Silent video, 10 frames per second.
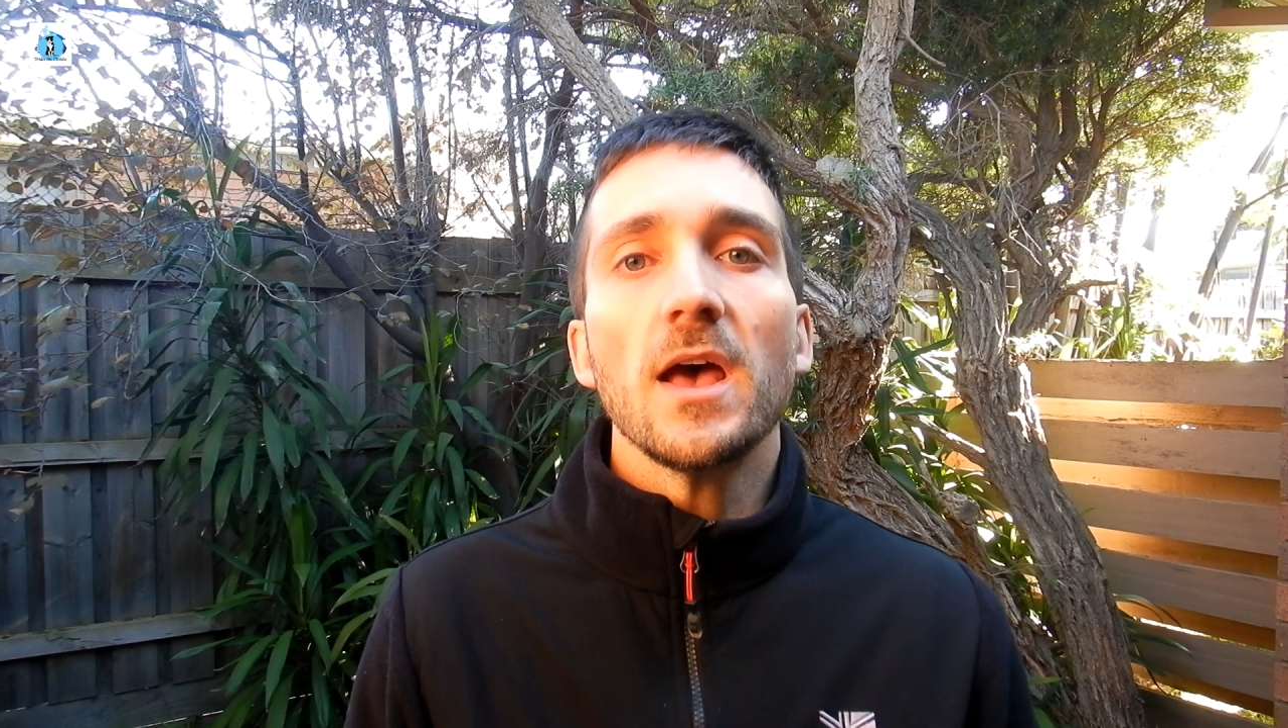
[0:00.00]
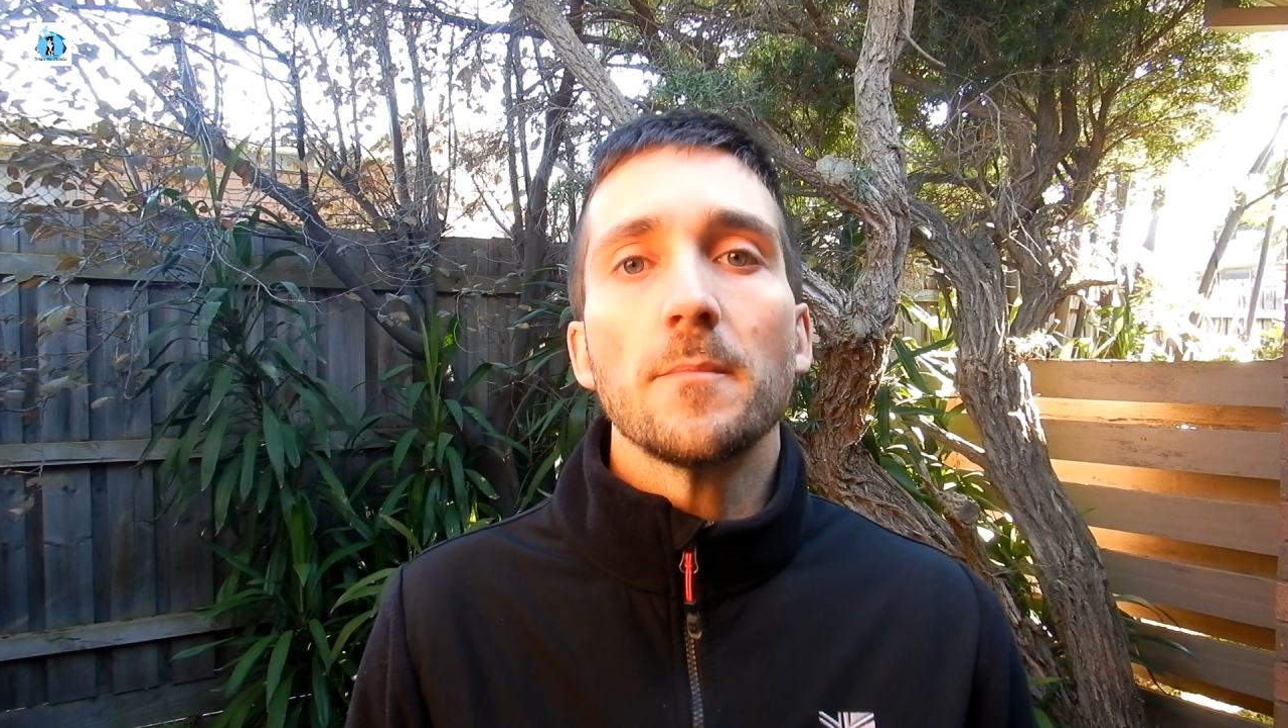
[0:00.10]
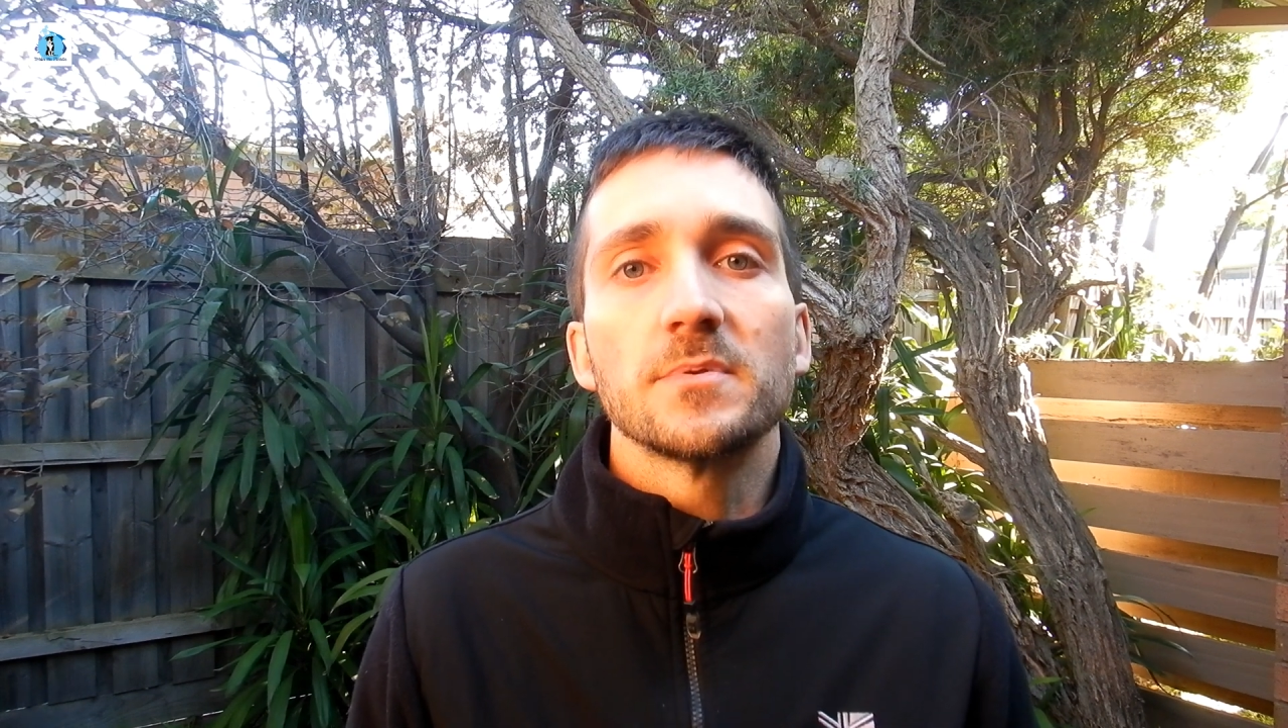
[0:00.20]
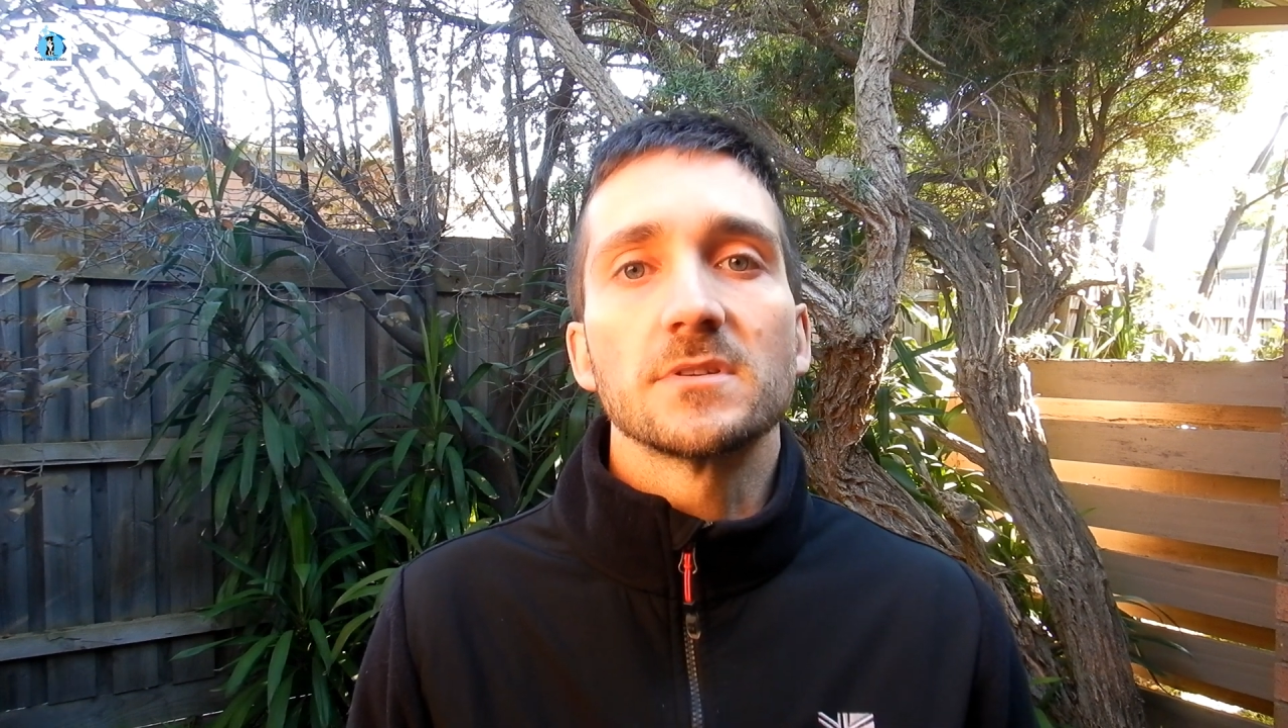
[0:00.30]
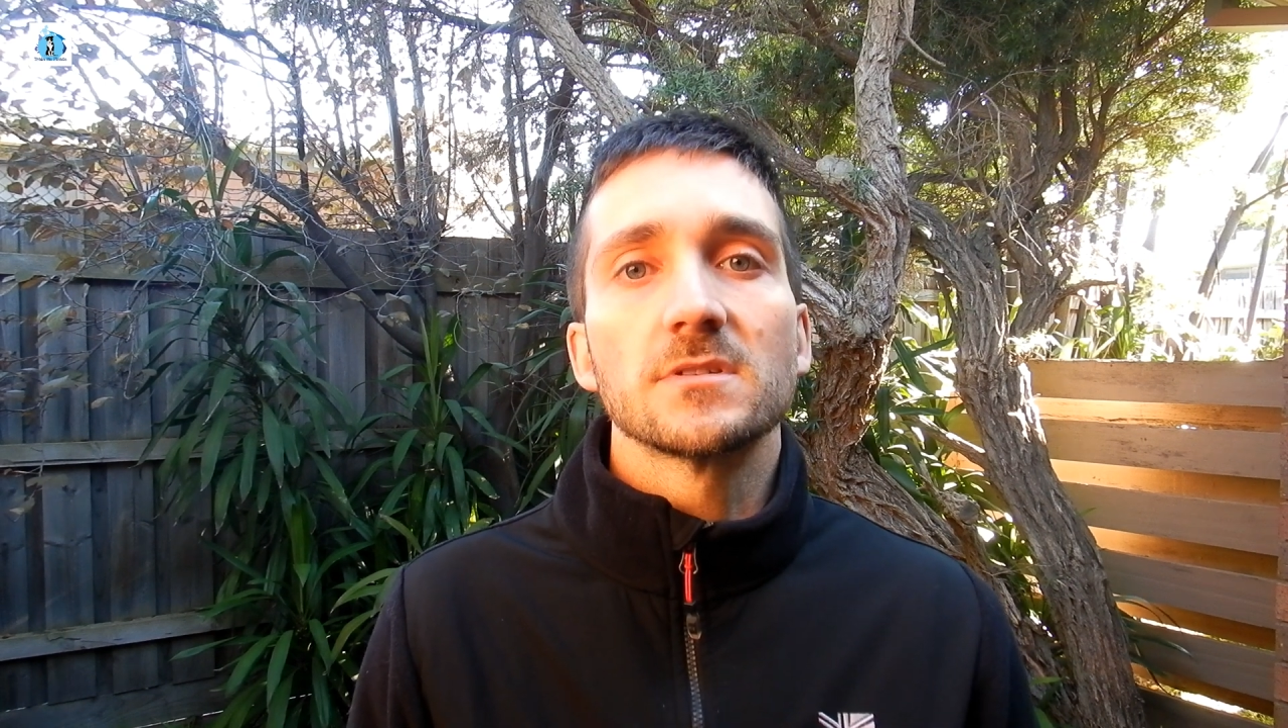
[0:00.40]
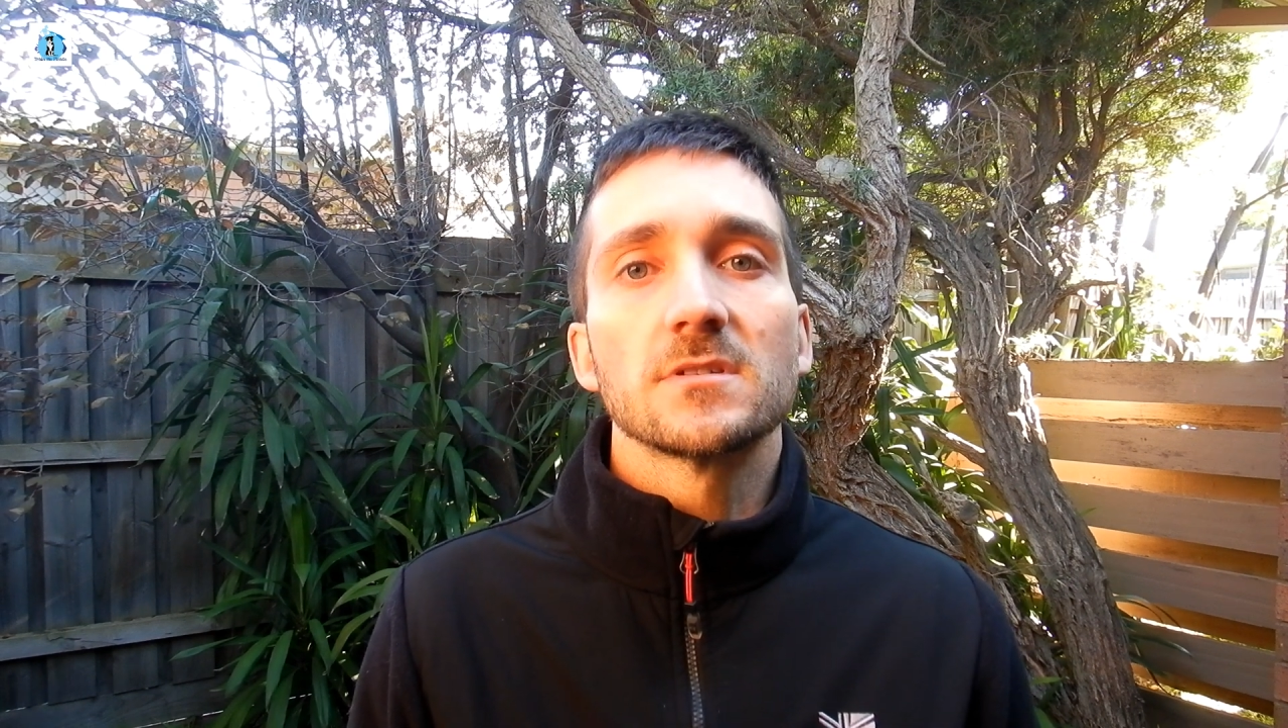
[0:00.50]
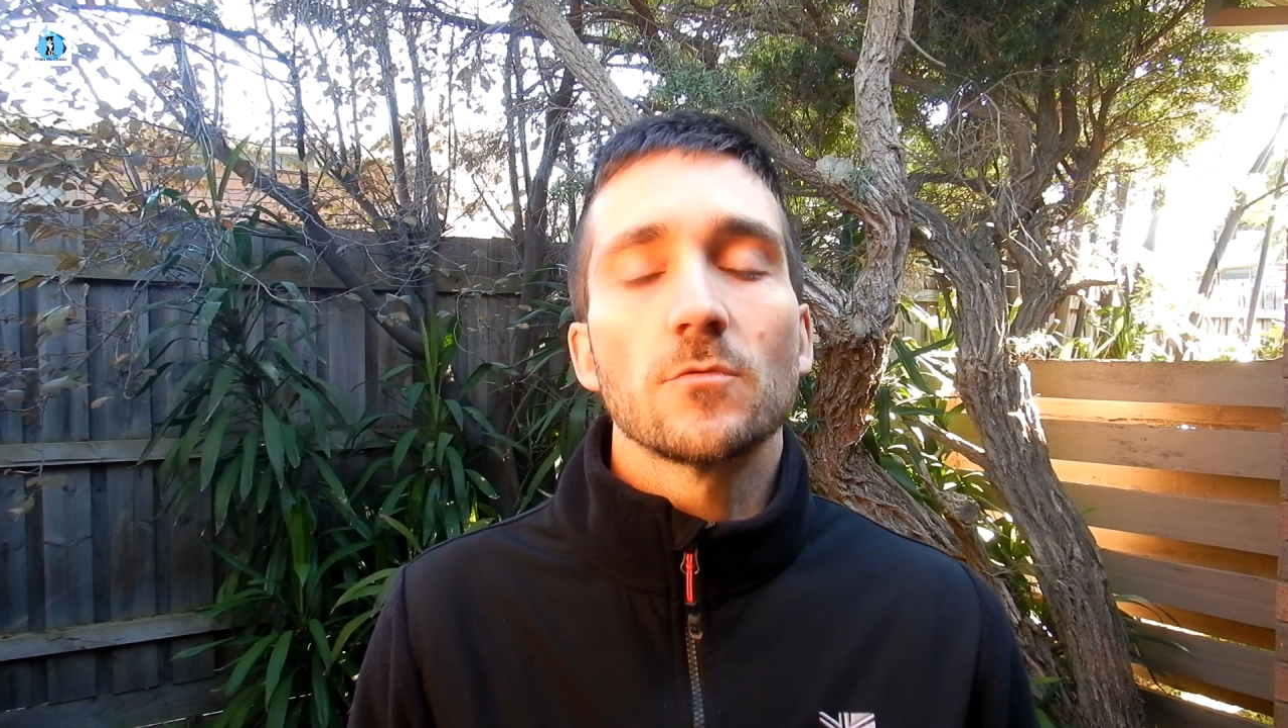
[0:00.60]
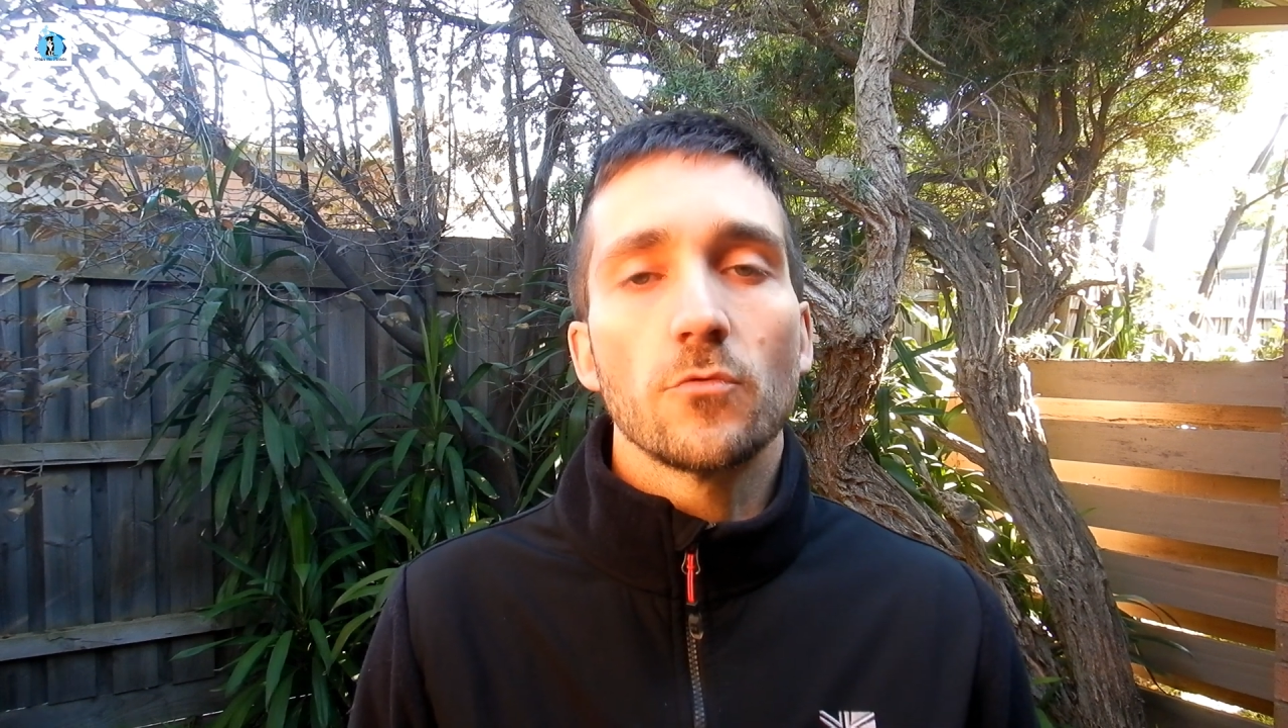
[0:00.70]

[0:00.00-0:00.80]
happens